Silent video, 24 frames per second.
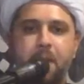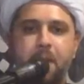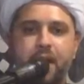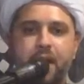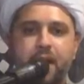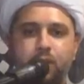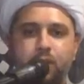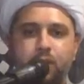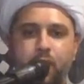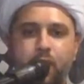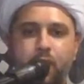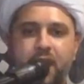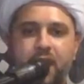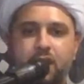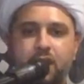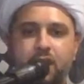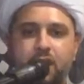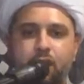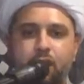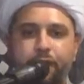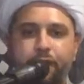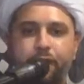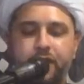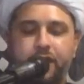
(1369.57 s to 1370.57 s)
by
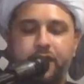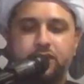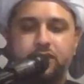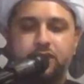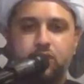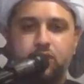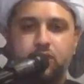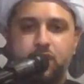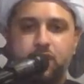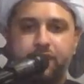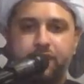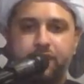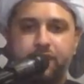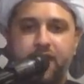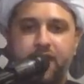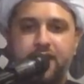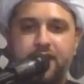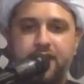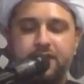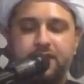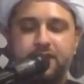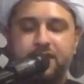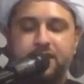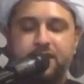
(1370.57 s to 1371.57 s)
way of his
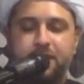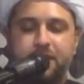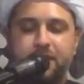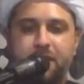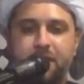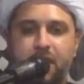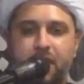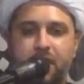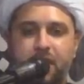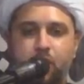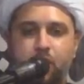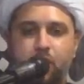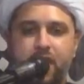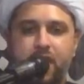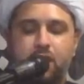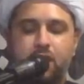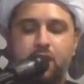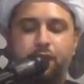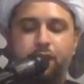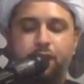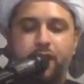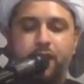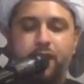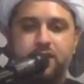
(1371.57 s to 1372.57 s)
university, by way
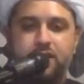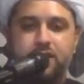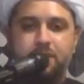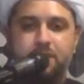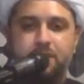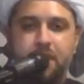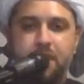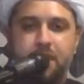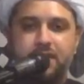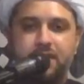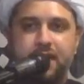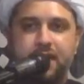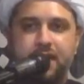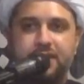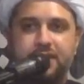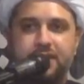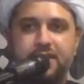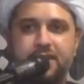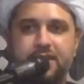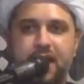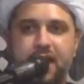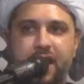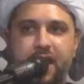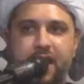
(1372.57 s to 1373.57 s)
of his
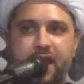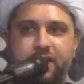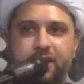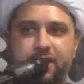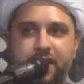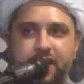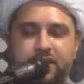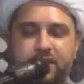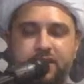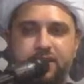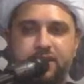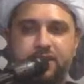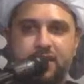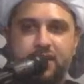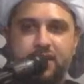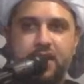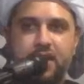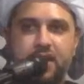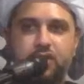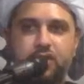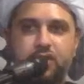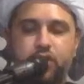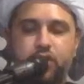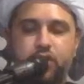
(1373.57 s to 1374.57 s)
madrasa and his
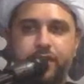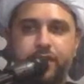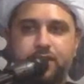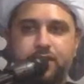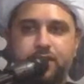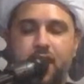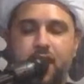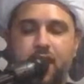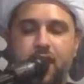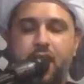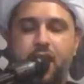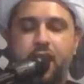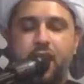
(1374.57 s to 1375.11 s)
teachings,